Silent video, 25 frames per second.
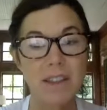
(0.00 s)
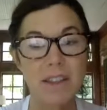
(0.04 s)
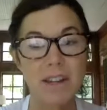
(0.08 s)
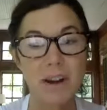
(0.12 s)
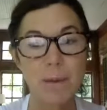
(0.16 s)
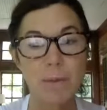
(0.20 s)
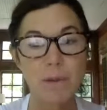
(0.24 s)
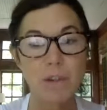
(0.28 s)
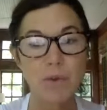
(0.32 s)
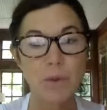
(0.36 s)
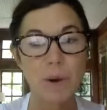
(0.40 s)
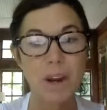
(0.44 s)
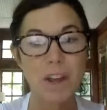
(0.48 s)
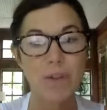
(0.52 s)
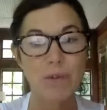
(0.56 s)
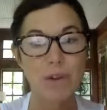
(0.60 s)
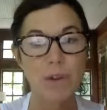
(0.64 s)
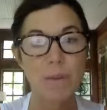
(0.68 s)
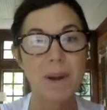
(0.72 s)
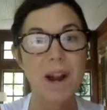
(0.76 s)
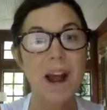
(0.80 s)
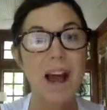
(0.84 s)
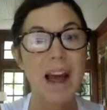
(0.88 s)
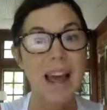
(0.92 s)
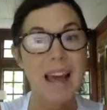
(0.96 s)
the number 23,
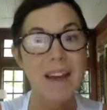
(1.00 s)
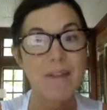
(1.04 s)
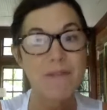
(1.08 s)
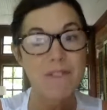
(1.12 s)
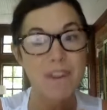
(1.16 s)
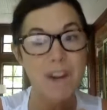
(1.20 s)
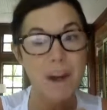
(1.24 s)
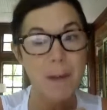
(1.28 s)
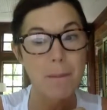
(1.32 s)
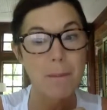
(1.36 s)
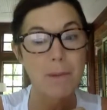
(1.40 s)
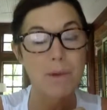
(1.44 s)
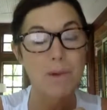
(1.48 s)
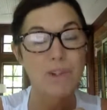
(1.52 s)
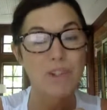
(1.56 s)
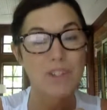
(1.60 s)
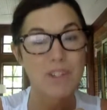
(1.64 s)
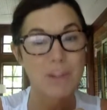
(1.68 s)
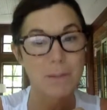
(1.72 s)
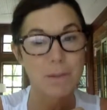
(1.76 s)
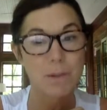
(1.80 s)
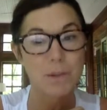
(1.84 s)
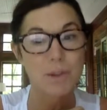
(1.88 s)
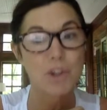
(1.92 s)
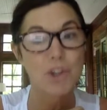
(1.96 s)
but I have number
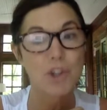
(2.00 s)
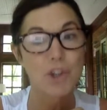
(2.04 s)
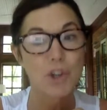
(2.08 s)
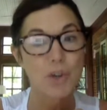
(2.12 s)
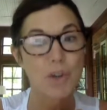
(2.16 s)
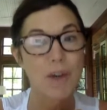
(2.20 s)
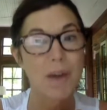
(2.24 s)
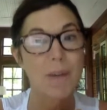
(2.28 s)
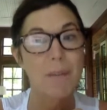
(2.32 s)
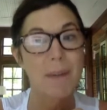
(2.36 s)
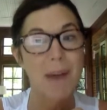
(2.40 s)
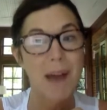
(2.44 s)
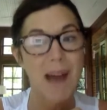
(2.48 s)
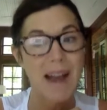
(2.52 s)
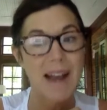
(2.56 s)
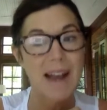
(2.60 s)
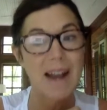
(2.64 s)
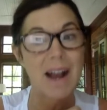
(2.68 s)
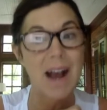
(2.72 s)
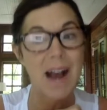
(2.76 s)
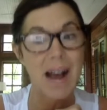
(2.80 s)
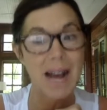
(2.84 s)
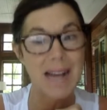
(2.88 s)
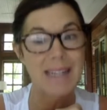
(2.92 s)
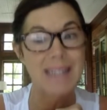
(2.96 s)
symbols too that my
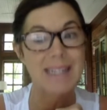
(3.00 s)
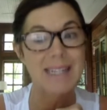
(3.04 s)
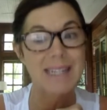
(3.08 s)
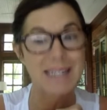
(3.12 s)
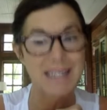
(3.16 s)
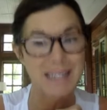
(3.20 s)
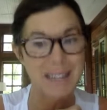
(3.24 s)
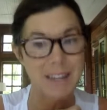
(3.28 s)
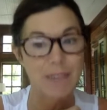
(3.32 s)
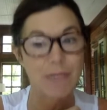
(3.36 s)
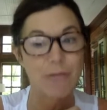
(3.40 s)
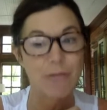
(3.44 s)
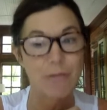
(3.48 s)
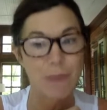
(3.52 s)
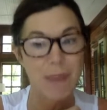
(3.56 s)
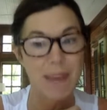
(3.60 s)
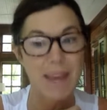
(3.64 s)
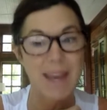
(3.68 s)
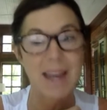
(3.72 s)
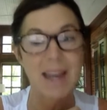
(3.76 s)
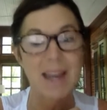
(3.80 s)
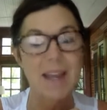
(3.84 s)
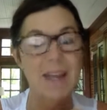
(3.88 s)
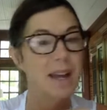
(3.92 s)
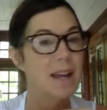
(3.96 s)
guides give
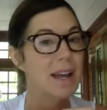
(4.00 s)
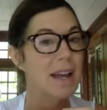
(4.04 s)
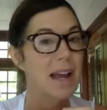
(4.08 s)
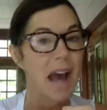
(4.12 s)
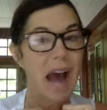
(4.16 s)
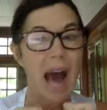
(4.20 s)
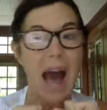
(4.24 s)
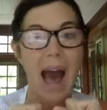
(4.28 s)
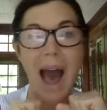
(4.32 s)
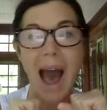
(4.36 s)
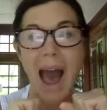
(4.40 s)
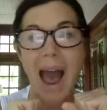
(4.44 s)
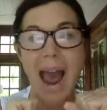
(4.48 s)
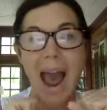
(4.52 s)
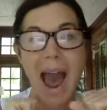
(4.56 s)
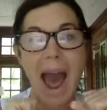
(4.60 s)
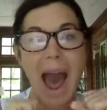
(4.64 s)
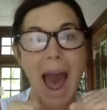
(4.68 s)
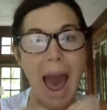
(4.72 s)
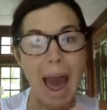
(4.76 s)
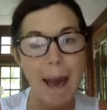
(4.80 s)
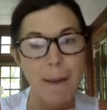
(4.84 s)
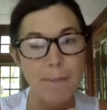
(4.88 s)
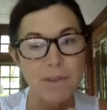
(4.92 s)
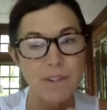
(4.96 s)
me. I
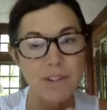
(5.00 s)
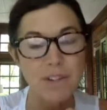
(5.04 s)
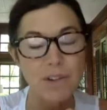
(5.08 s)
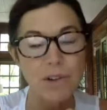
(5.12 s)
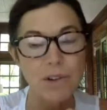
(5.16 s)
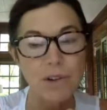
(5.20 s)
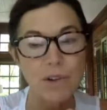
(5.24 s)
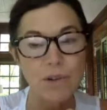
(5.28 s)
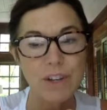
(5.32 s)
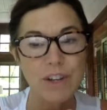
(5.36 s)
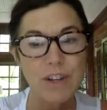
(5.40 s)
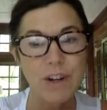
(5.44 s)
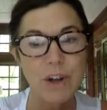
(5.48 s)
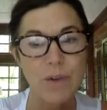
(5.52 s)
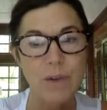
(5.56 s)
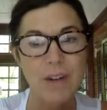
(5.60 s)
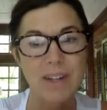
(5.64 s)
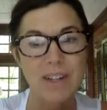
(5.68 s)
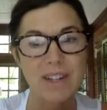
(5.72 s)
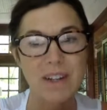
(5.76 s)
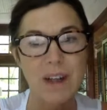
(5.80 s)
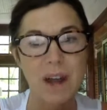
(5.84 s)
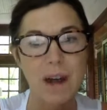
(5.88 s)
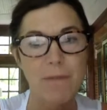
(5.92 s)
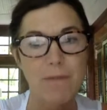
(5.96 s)
absolutely know
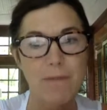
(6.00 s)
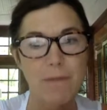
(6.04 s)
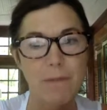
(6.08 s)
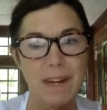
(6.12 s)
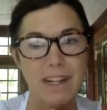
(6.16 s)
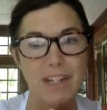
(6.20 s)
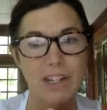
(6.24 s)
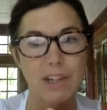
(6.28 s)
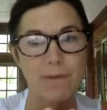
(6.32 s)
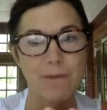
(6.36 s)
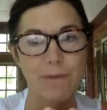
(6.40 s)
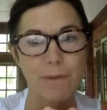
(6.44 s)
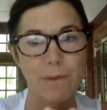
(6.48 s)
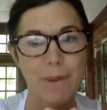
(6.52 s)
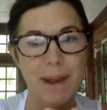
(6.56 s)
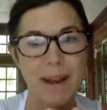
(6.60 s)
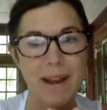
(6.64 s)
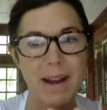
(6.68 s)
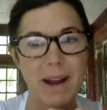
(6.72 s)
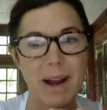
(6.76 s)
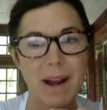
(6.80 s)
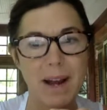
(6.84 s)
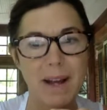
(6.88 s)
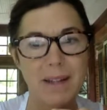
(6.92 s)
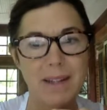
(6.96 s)
that's confirmation from my
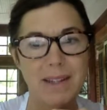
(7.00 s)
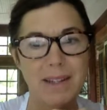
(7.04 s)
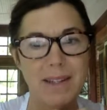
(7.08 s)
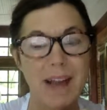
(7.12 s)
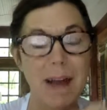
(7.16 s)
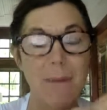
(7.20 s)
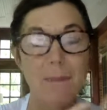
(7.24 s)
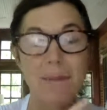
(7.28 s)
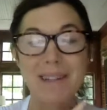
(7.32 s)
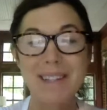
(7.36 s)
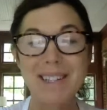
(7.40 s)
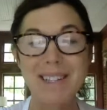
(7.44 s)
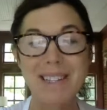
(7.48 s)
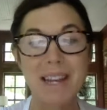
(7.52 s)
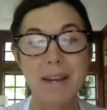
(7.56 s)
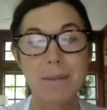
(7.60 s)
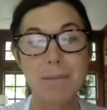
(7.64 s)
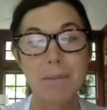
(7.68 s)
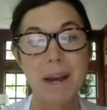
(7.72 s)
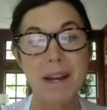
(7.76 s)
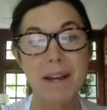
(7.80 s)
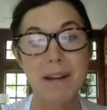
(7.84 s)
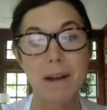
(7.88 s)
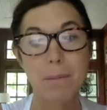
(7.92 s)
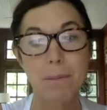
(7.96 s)
guides. I've been
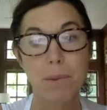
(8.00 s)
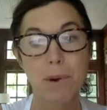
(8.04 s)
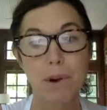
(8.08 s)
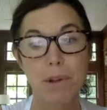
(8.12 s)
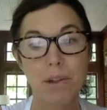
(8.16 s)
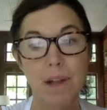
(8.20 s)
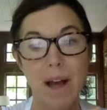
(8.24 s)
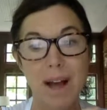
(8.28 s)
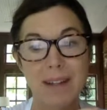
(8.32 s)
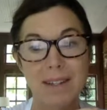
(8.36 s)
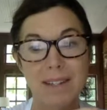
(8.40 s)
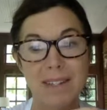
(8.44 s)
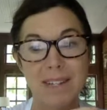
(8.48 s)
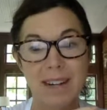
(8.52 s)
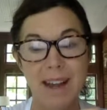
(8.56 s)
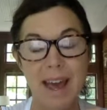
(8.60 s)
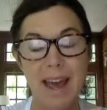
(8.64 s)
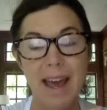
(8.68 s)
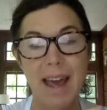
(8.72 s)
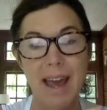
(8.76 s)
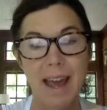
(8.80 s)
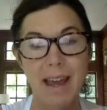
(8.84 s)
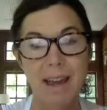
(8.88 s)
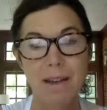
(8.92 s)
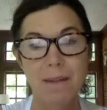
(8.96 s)
seeing my number a lot
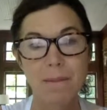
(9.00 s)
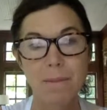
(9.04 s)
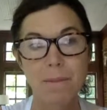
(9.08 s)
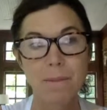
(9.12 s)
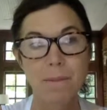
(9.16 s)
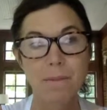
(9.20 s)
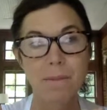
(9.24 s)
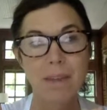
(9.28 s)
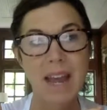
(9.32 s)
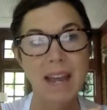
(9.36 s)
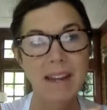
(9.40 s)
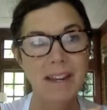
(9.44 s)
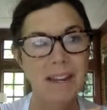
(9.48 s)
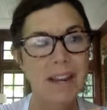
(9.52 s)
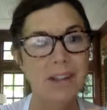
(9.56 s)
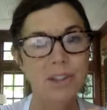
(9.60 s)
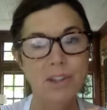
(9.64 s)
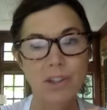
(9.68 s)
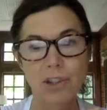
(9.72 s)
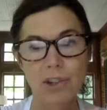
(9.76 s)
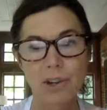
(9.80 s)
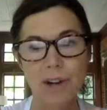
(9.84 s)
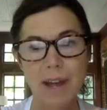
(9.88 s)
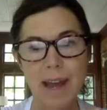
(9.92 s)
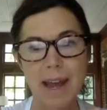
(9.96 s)
today and
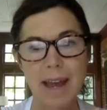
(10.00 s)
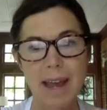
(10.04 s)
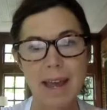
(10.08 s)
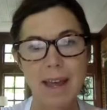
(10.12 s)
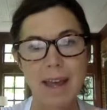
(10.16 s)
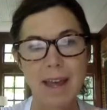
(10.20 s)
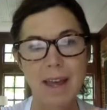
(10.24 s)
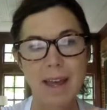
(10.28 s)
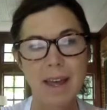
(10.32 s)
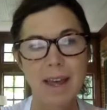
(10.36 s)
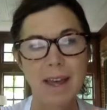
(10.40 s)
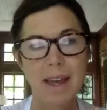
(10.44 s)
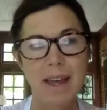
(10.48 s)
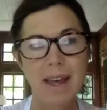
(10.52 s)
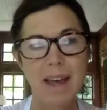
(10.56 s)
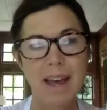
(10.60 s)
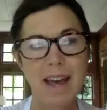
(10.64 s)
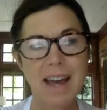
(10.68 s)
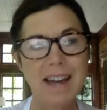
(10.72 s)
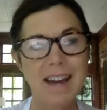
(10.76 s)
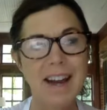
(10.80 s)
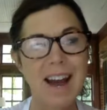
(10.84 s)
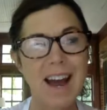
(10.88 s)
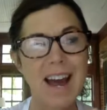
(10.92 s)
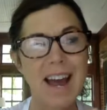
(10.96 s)
yesterday.
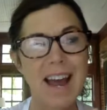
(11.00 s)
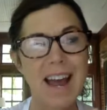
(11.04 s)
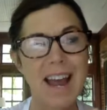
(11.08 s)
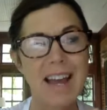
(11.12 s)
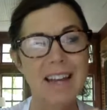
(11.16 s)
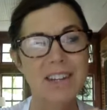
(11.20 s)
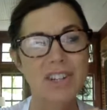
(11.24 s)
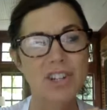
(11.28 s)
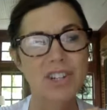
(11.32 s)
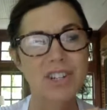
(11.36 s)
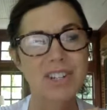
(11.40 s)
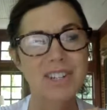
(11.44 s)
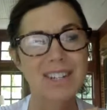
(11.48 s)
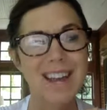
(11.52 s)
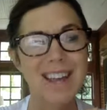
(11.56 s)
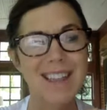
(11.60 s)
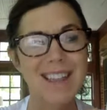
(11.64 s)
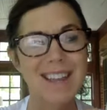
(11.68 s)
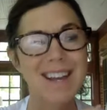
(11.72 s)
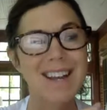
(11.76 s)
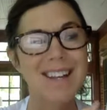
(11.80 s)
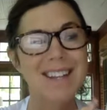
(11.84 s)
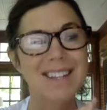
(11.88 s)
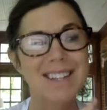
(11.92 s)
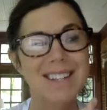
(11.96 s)
And I just say
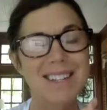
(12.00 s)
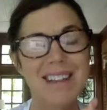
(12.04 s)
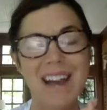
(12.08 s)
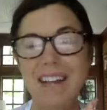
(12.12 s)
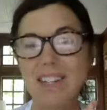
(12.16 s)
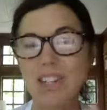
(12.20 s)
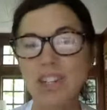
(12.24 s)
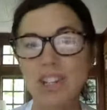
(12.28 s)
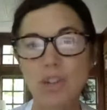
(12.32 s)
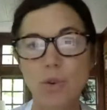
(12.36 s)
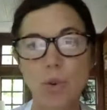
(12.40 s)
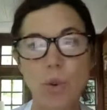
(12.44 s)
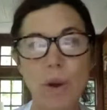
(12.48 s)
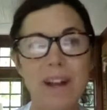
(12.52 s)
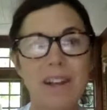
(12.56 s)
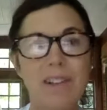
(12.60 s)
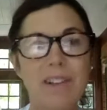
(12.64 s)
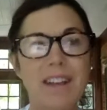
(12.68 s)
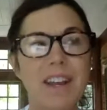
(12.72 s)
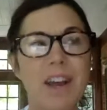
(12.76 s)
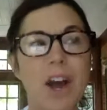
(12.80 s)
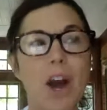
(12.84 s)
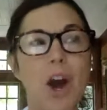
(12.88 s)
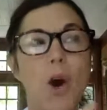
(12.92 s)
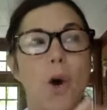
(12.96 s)
this. I just
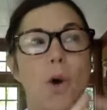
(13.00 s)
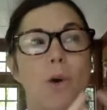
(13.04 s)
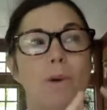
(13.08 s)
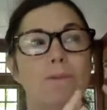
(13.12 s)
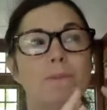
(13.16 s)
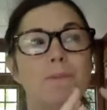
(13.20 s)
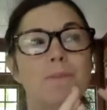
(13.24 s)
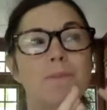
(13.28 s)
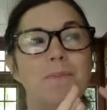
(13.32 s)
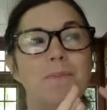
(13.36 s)
quickly go,